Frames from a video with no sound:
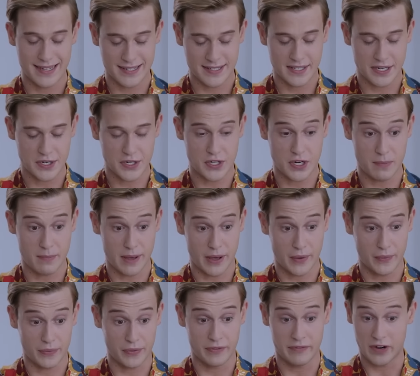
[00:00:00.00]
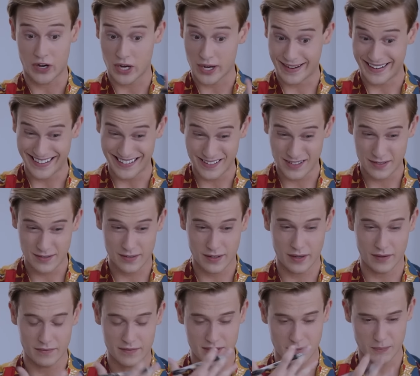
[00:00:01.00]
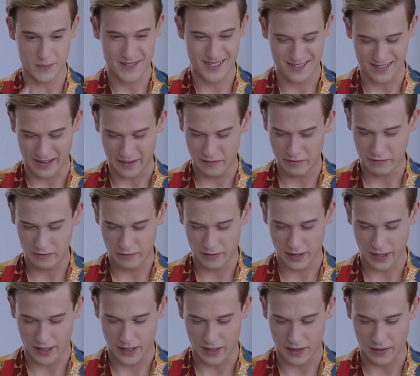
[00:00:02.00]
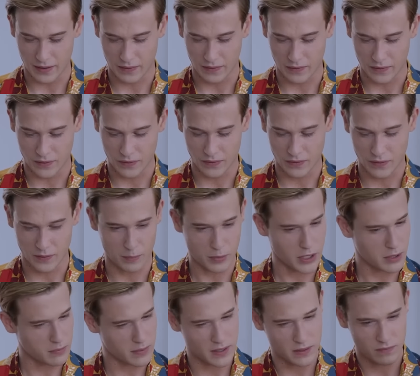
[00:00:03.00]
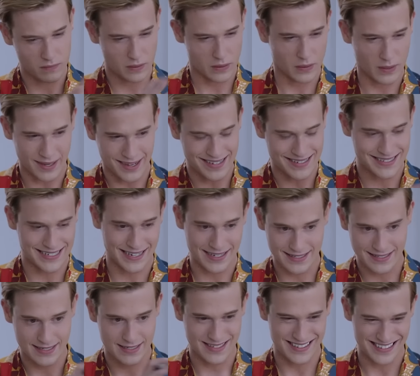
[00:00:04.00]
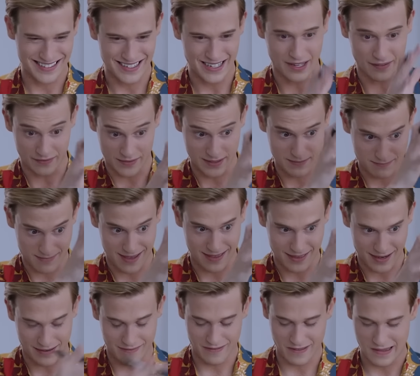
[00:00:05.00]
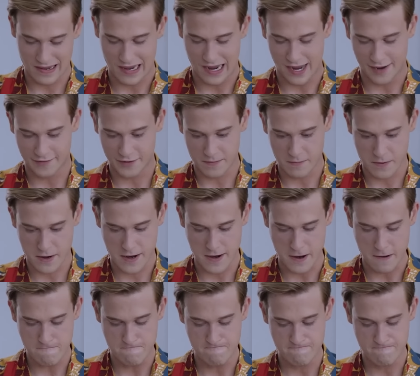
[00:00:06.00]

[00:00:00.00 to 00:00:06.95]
a discussion about the very end of someone's life, and they're bringing me in the context of this man that I feel like I have to bring